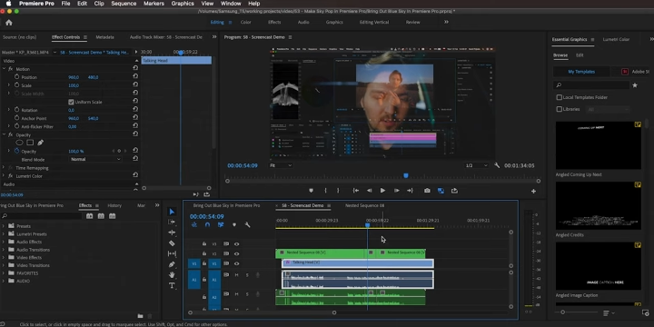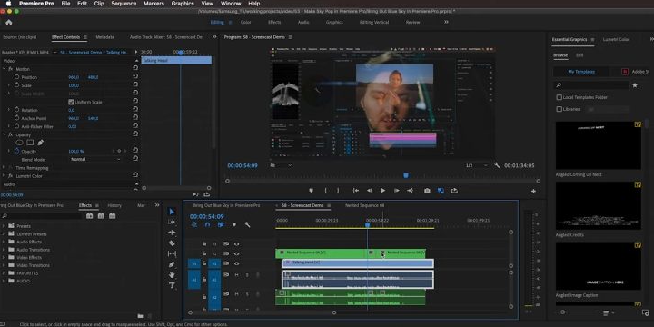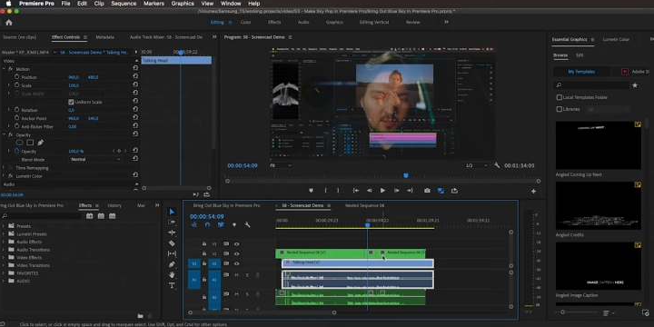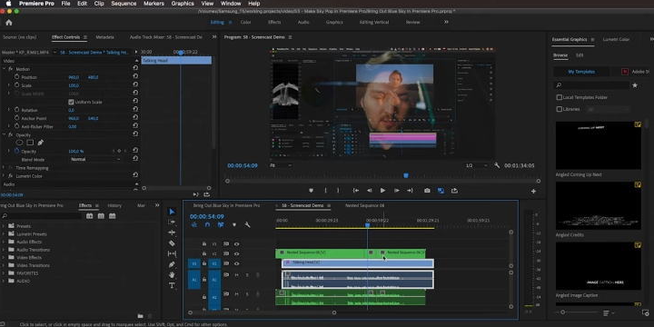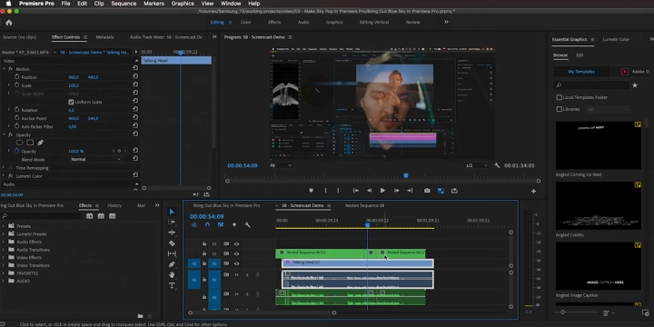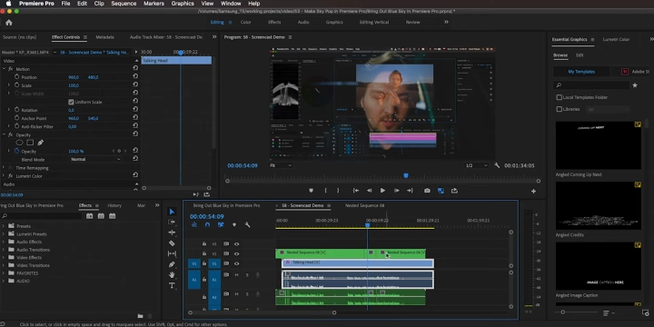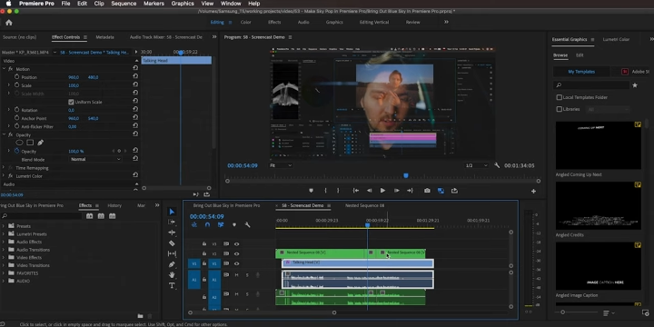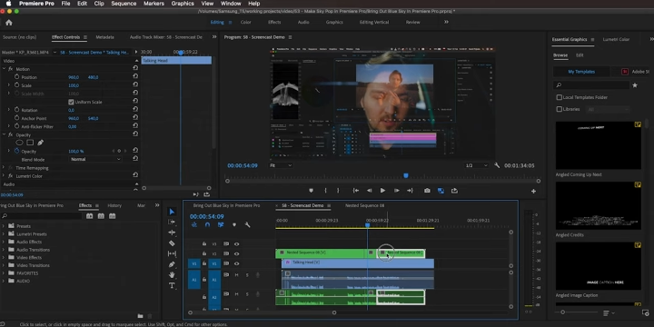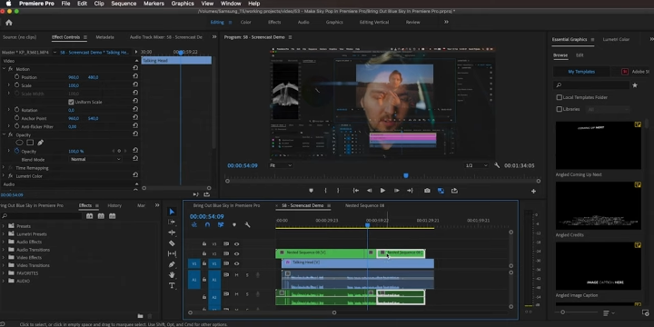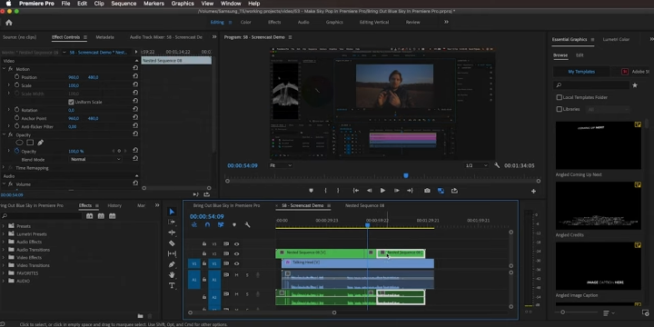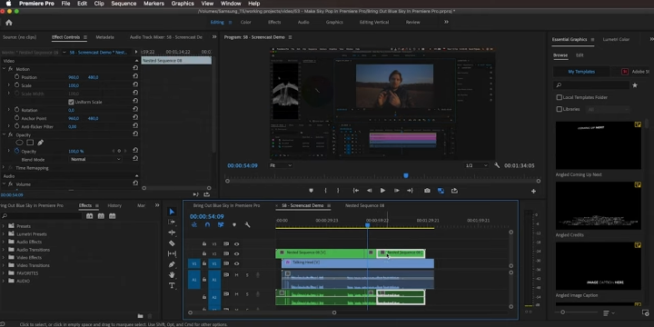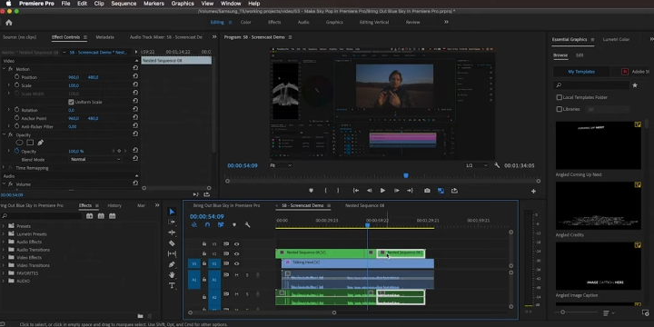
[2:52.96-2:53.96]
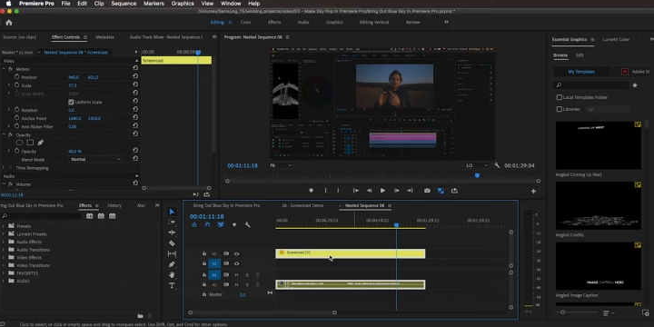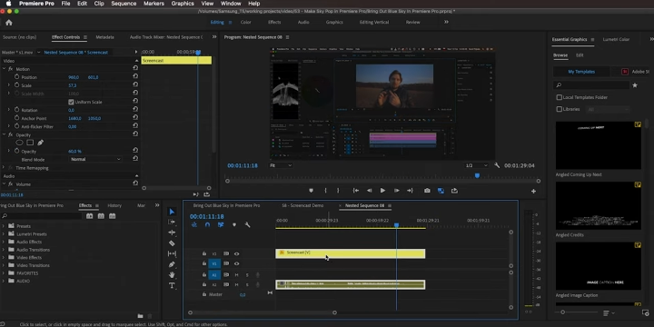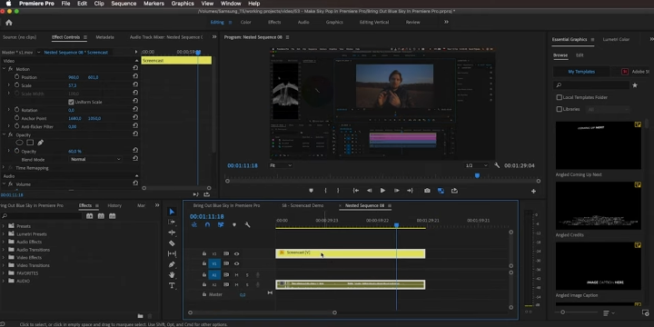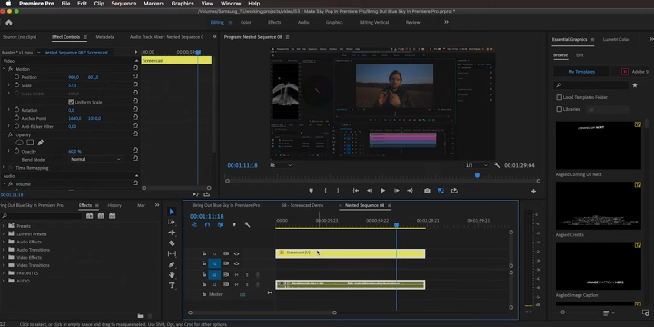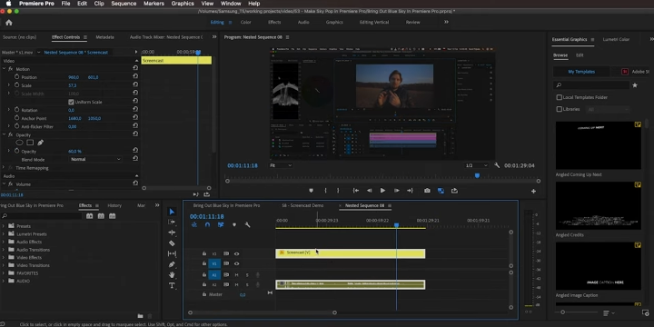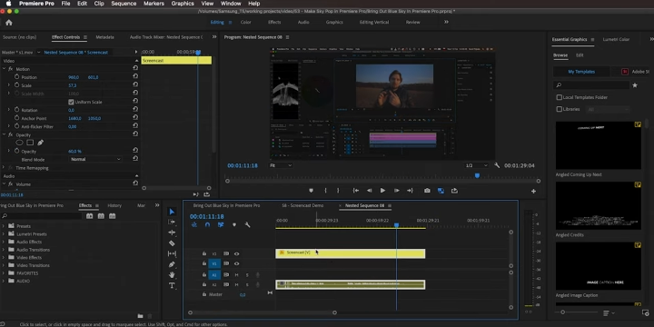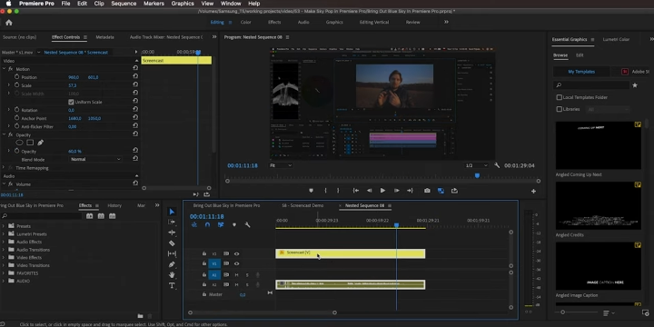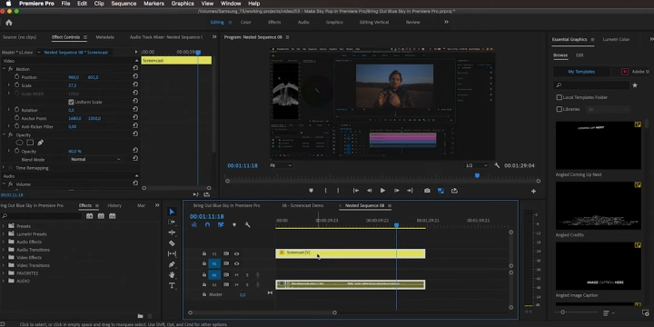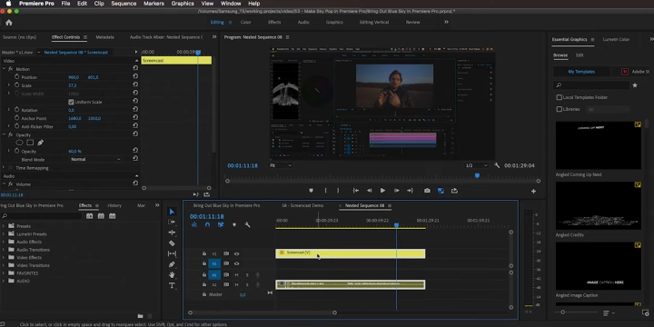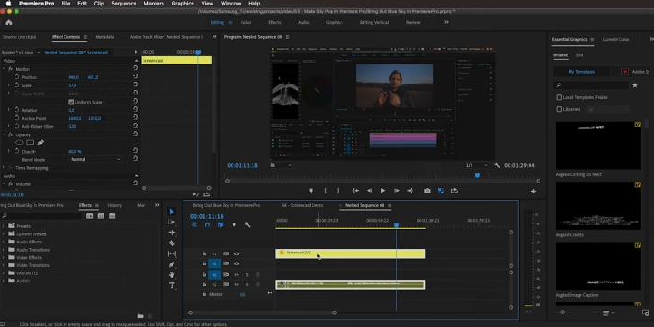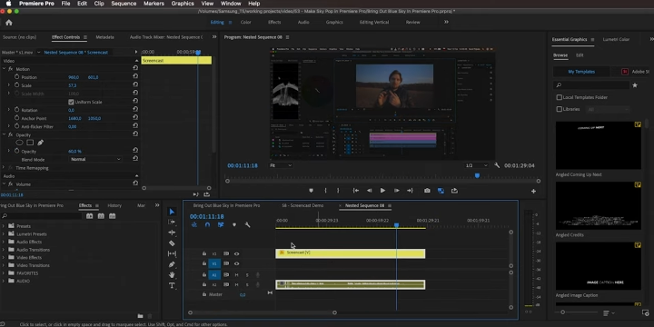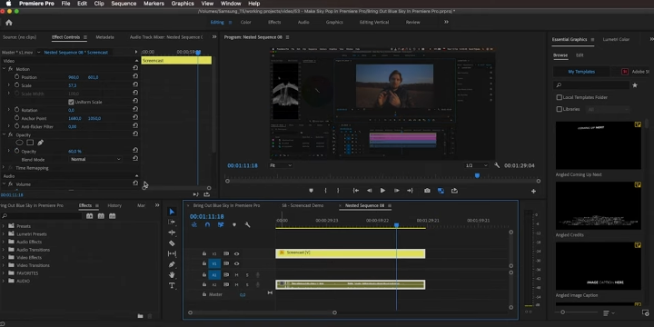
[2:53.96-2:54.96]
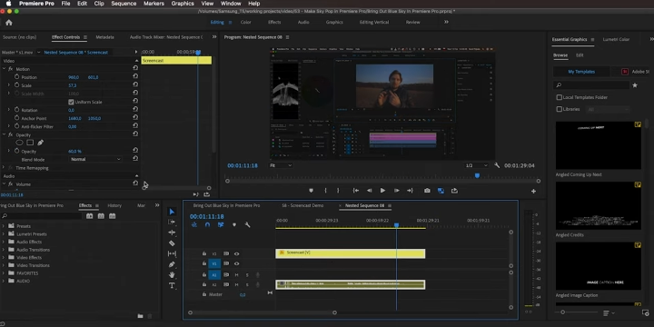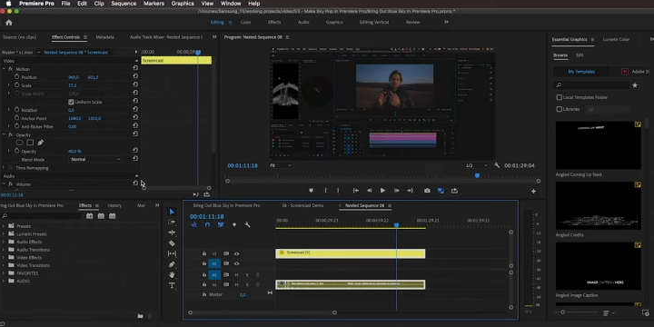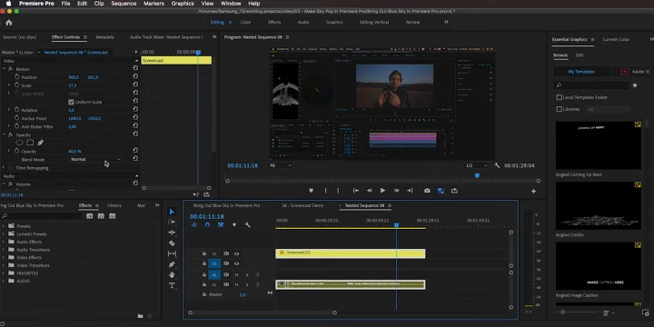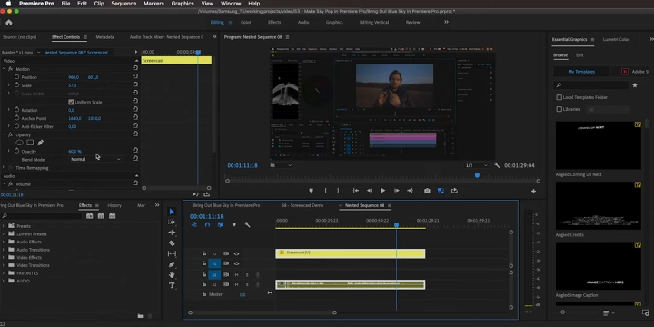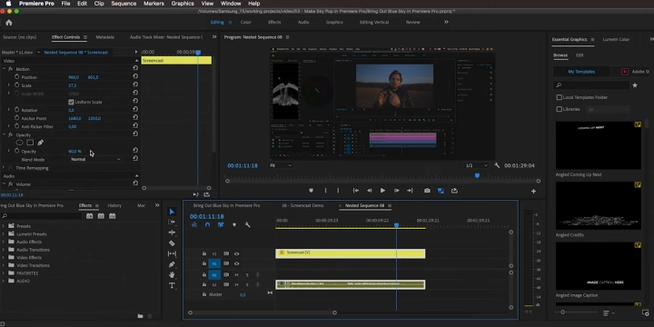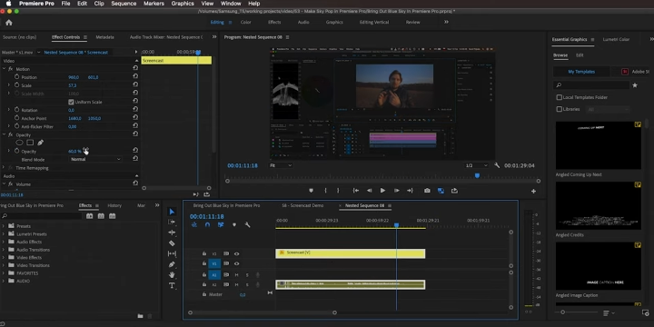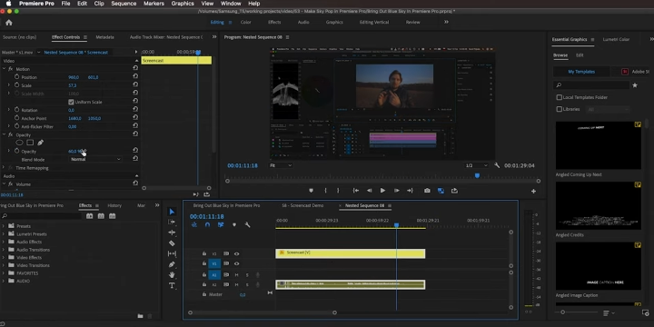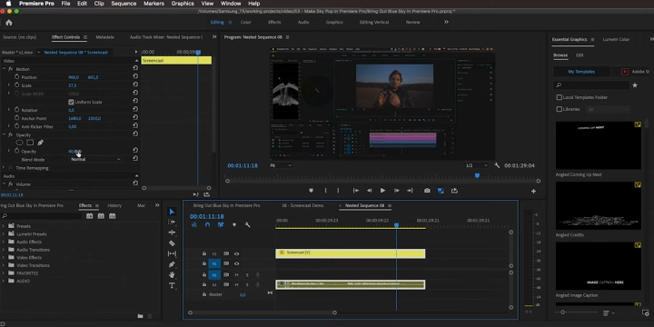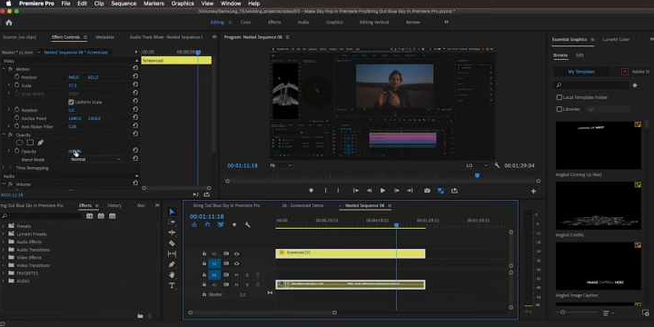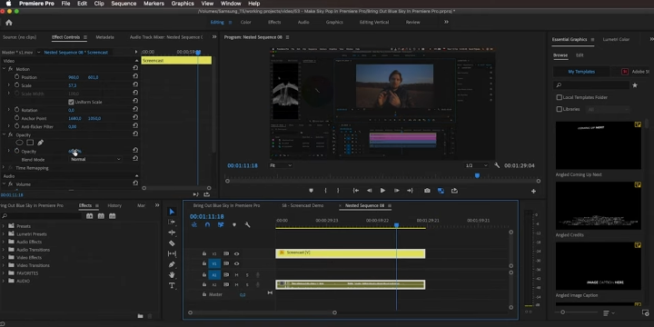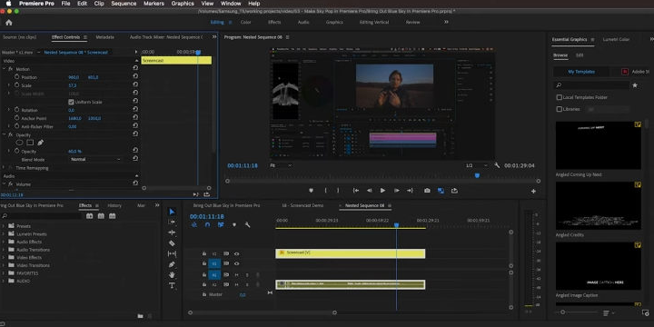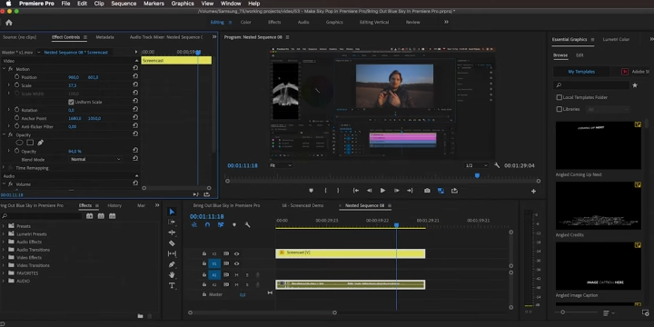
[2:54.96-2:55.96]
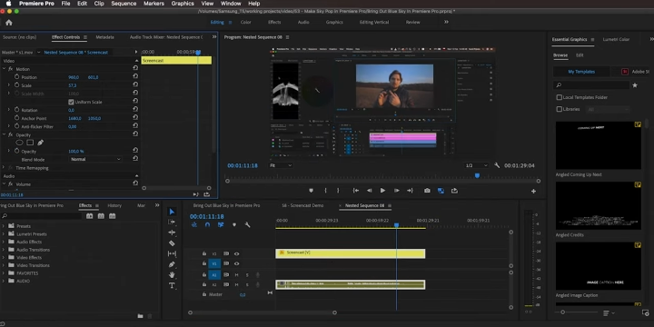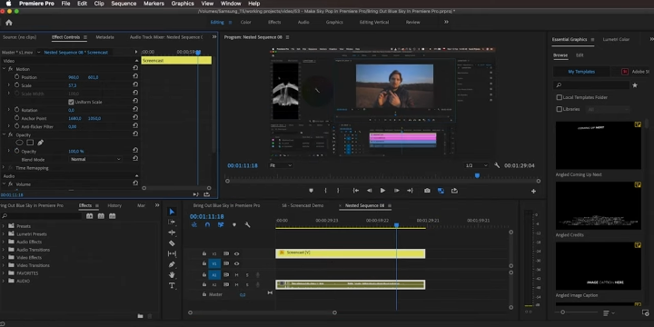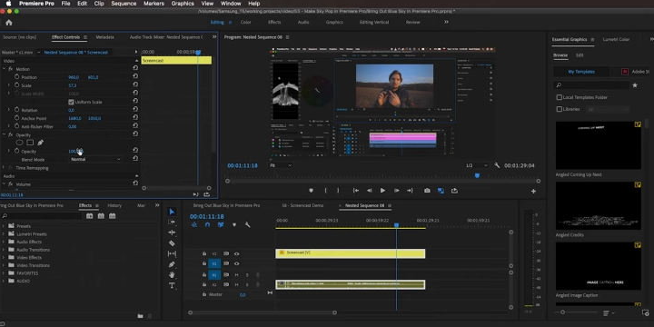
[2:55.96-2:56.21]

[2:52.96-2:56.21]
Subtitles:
[unreadable: no face in view]